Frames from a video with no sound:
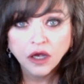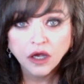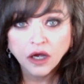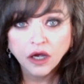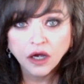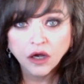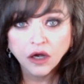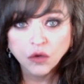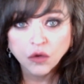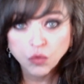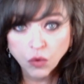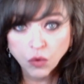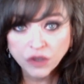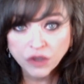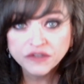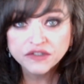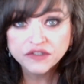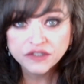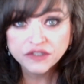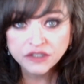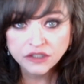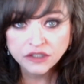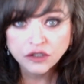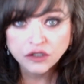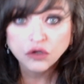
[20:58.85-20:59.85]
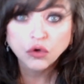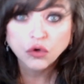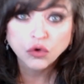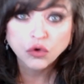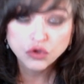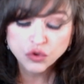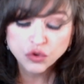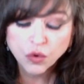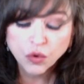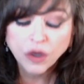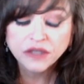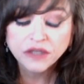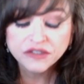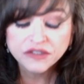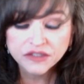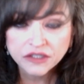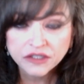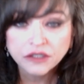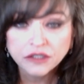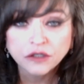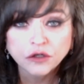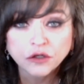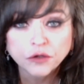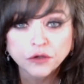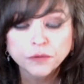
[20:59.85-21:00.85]
once a year or twice a
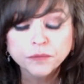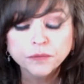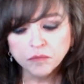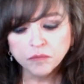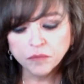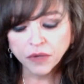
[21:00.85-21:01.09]
year.